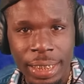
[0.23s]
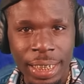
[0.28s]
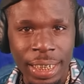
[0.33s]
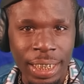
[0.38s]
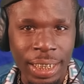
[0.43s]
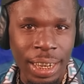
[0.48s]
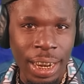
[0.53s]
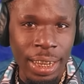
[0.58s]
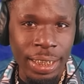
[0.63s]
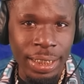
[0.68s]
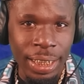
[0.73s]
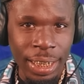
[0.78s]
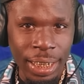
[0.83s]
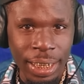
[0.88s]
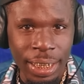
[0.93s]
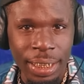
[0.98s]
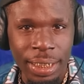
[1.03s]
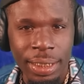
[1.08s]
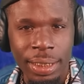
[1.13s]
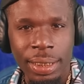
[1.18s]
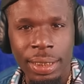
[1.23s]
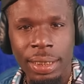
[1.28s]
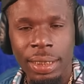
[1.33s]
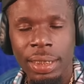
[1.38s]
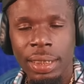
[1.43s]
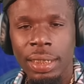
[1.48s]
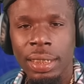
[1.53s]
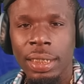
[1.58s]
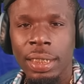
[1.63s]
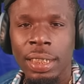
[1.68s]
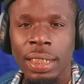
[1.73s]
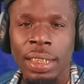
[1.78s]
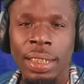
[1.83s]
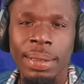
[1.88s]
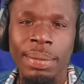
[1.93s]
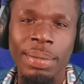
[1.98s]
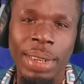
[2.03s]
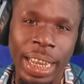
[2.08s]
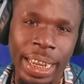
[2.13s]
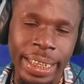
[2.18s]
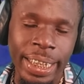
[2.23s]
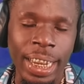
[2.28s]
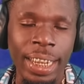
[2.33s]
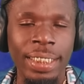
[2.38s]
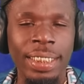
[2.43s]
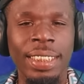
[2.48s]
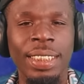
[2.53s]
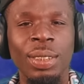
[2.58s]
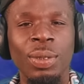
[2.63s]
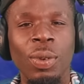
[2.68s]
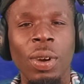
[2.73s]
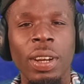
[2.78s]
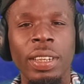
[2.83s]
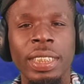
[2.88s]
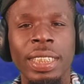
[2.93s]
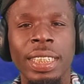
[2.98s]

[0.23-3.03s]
in, clock in. Black Gatti just walked